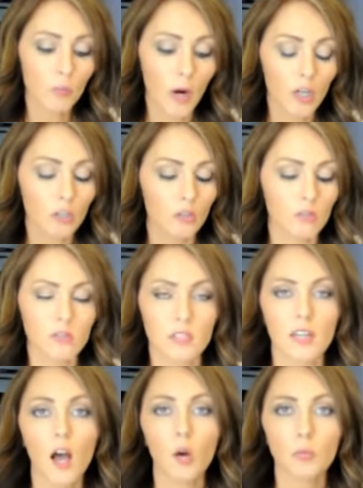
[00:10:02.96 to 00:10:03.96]
particles
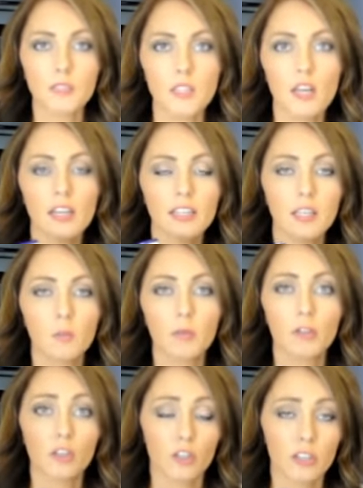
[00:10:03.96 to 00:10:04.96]
and helps keep
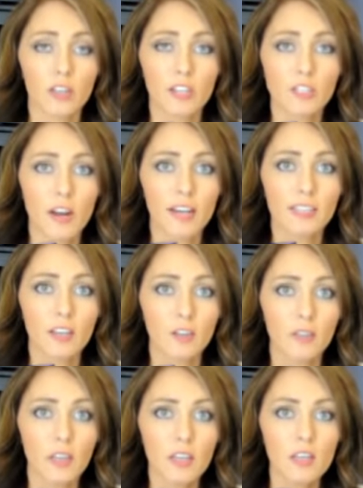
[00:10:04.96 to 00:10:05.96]
your urinary tract
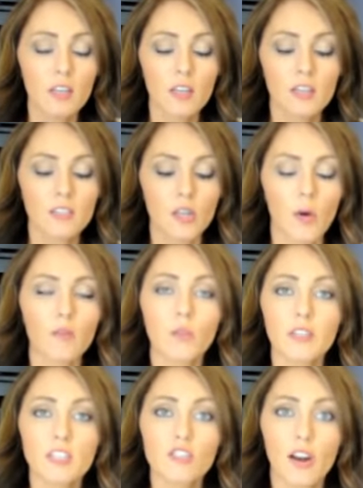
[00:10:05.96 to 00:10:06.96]
healthy. So I've
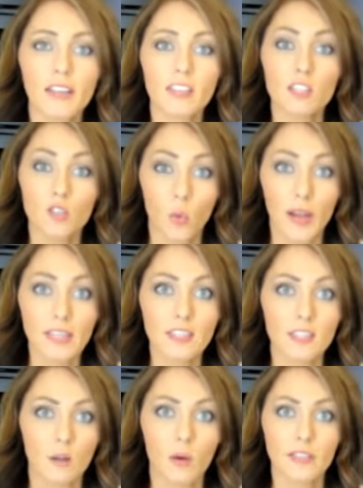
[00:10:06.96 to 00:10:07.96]
only tried this twice,
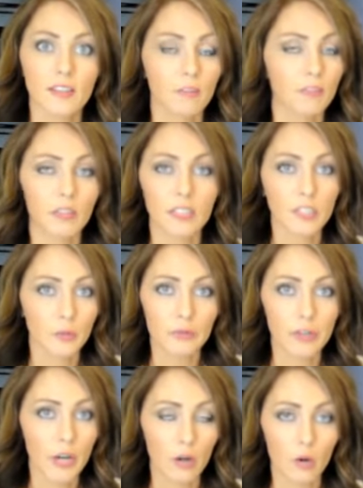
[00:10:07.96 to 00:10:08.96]
so I definitely don't
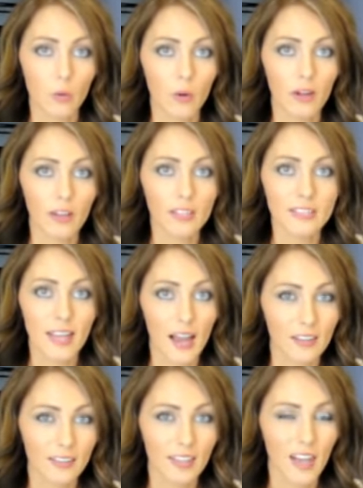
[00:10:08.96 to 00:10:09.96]
know
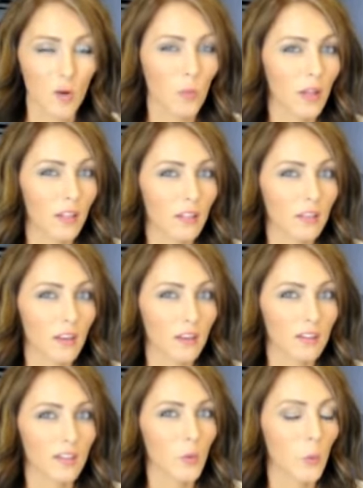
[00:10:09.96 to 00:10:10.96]
exactly how well
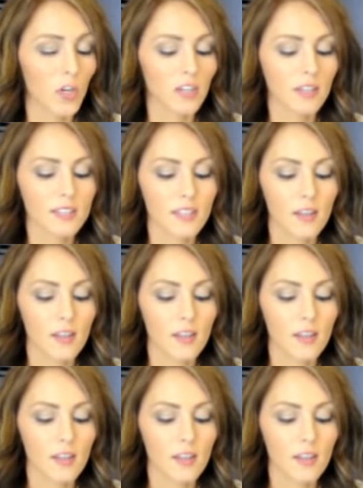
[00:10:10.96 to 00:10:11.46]
it works.